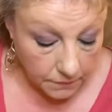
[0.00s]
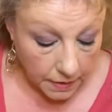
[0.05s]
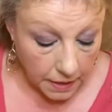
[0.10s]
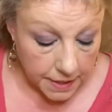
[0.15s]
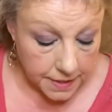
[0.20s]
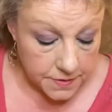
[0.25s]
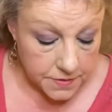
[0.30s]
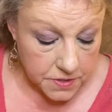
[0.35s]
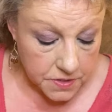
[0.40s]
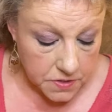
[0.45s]

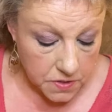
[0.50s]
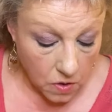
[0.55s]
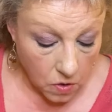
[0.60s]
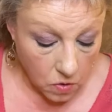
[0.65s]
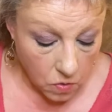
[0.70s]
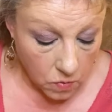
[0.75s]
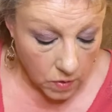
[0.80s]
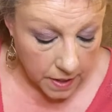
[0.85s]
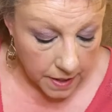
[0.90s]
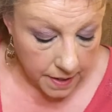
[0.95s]
And
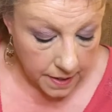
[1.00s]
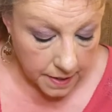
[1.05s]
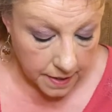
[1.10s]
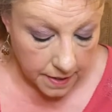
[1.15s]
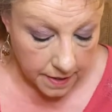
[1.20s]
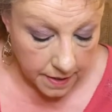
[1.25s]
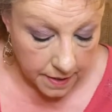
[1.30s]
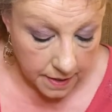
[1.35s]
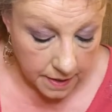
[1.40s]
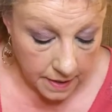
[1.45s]
so
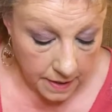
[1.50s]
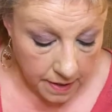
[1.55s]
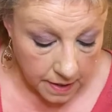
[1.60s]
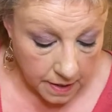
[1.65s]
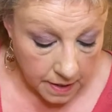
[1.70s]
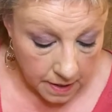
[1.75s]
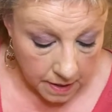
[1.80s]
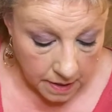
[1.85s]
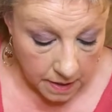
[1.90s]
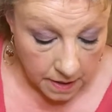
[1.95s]

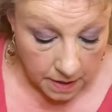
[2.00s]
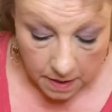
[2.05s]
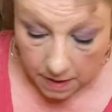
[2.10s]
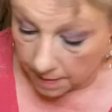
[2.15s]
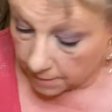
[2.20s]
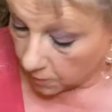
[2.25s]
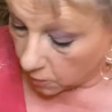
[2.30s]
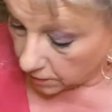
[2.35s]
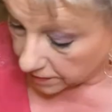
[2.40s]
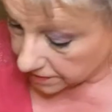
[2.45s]

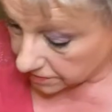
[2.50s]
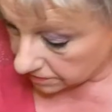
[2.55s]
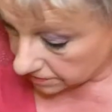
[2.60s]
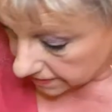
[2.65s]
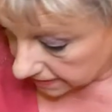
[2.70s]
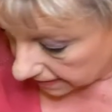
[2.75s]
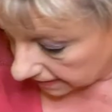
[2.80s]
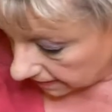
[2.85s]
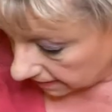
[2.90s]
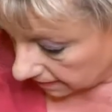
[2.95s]
I'm going to
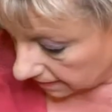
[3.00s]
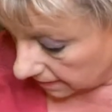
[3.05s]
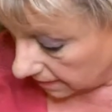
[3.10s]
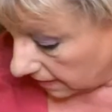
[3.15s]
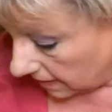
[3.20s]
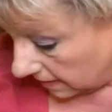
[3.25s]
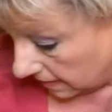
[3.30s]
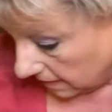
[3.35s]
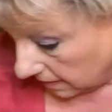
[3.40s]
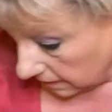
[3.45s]
take
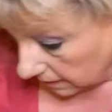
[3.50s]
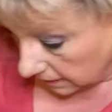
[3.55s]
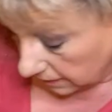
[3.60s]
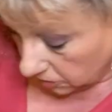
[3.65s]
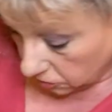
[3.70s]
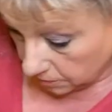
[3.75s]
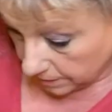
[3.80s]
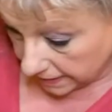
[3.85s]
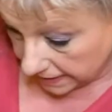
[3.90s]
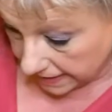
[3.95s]
an
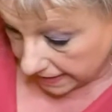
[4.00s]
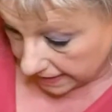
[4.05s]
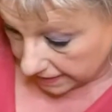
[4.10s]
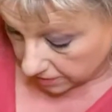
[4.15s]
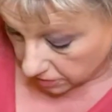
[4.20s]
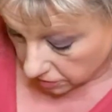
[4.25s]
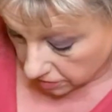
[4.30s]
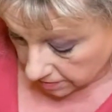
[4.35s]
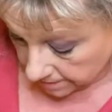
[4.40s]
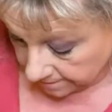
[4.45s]

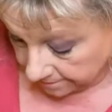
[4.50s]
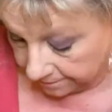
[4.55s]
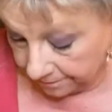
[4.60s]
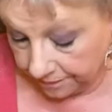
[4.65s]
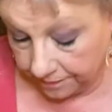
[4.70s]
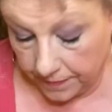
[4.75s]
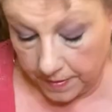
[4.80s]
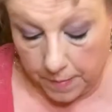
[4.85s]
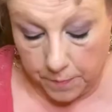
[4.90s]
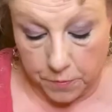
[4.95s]
illuminator,
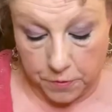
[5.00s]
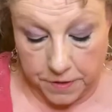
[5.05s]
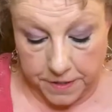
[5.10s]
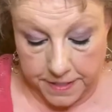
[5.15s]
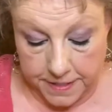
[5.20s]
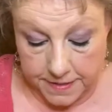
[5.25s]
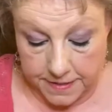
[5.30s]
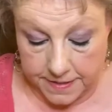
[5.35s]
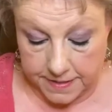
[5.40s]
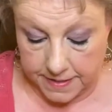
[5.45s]
put it
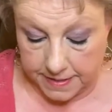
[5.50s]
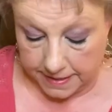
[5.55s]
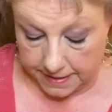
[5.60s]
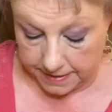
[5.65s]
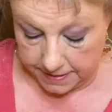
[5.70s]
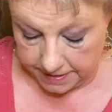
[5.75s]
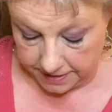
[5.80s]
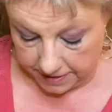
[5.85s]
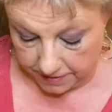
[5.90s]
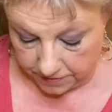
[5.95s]
in the second
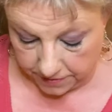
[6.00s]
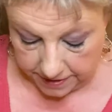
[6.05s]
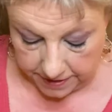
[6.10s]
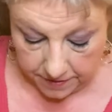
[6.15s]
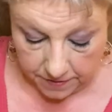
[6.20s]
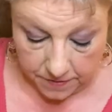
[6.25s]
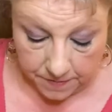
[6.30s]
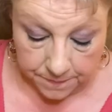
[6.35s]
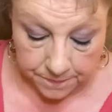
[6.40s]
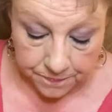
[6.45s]
tier
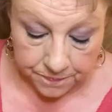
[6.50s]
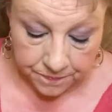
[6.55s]
here,